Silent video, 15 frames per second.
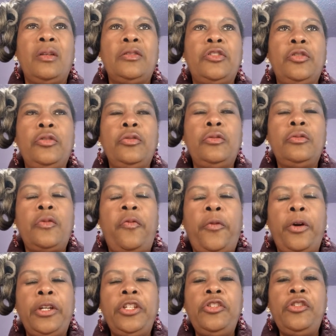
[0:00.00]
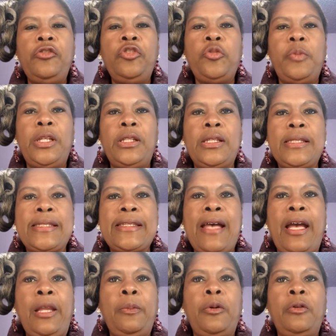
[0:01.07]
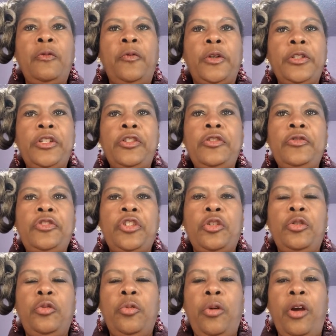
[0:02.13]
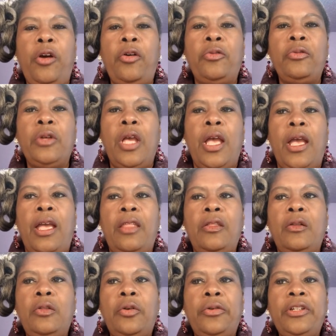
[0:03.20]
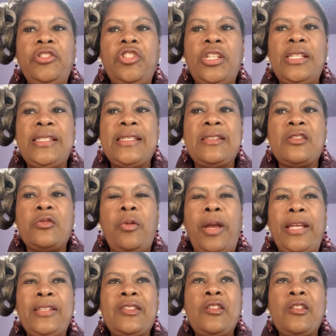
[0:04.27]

to for you to be disciple, for you to grow in the Lord Jesus Christ.